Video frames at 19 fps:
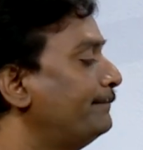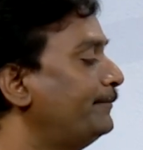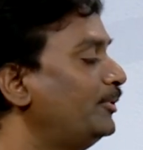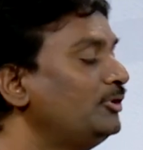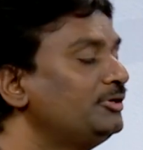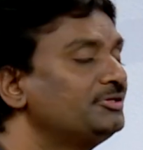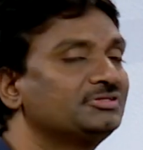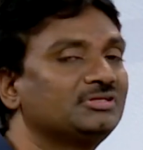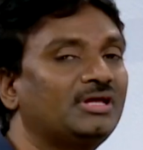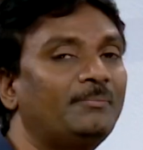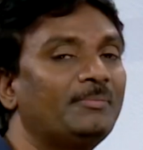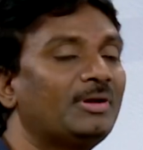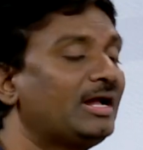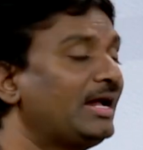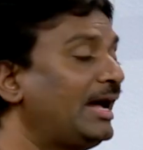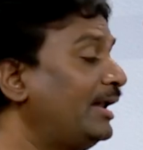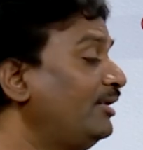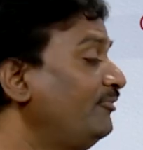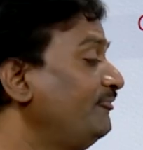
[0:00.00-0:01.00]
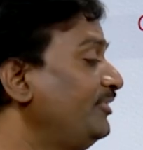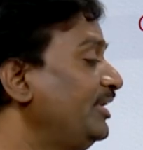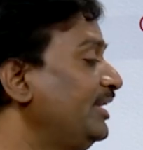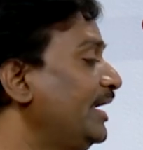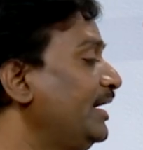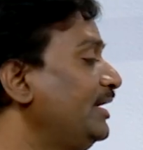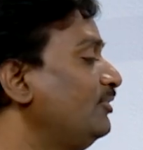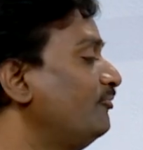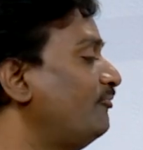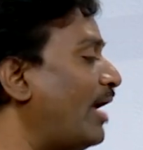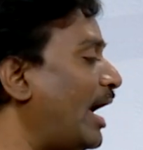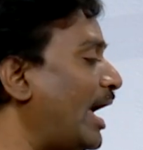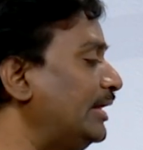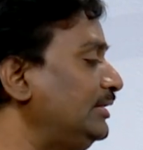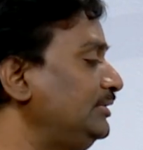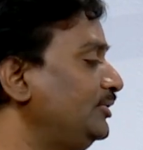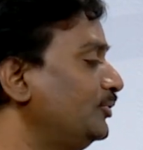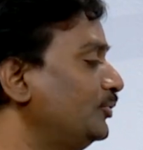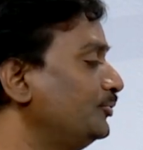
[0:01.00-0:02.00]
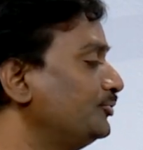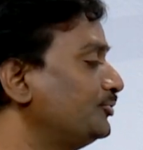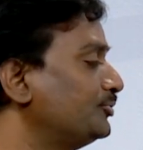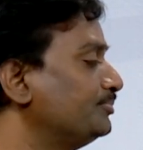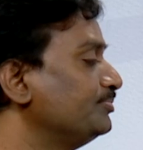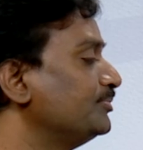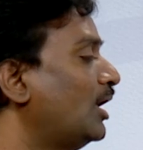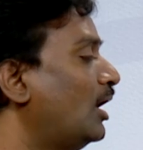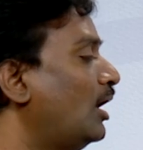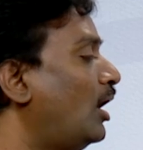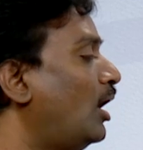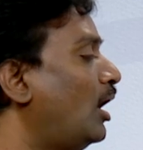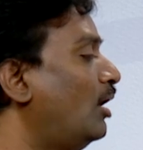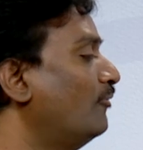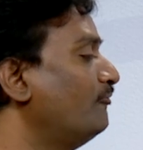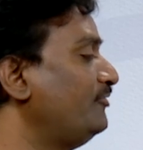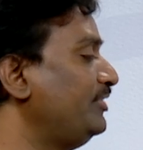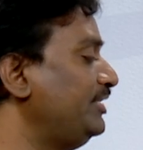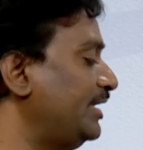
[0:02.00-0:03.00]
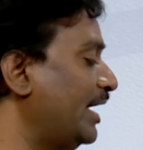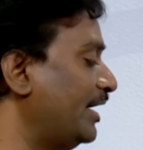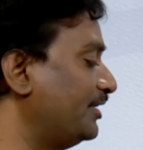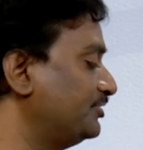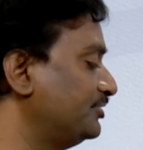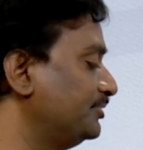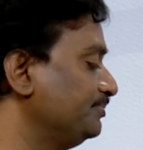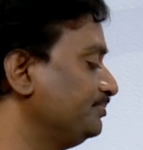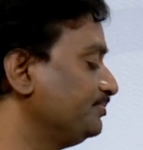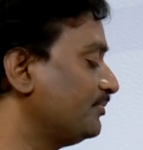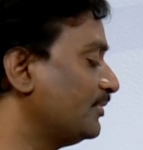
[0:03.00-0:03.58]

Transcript: put some convenient values of x